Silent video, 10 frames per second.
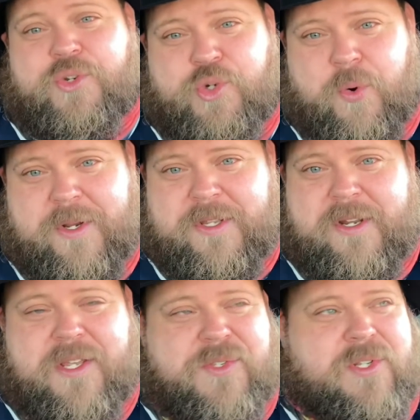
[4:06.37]
Jordan
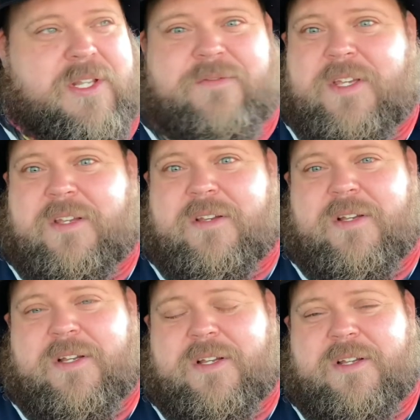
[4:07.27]
is living
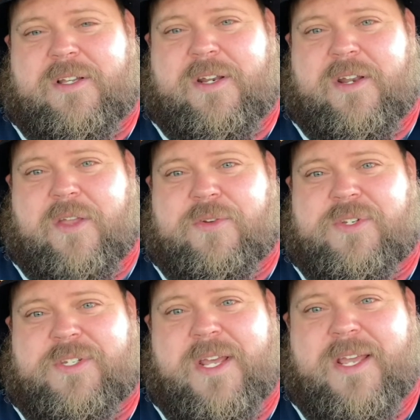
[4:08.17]
in another
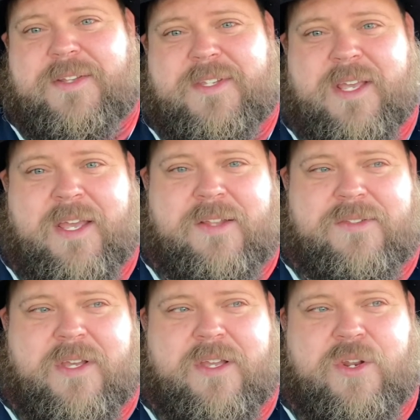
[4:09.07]
state,
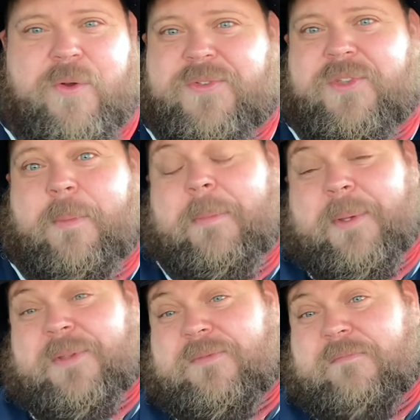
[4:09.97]
and, you know, they're my
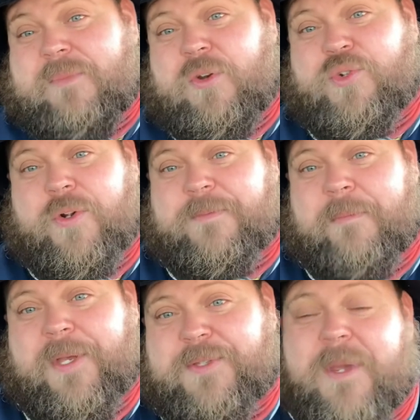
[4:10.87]
best, you know, Jordan's my
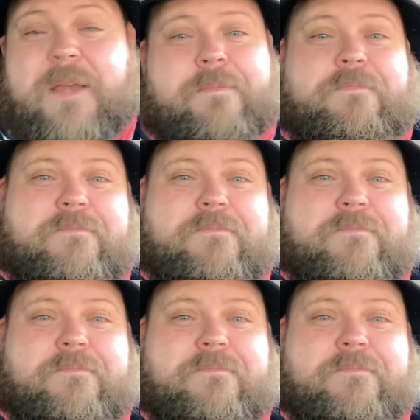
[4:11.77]
best mate.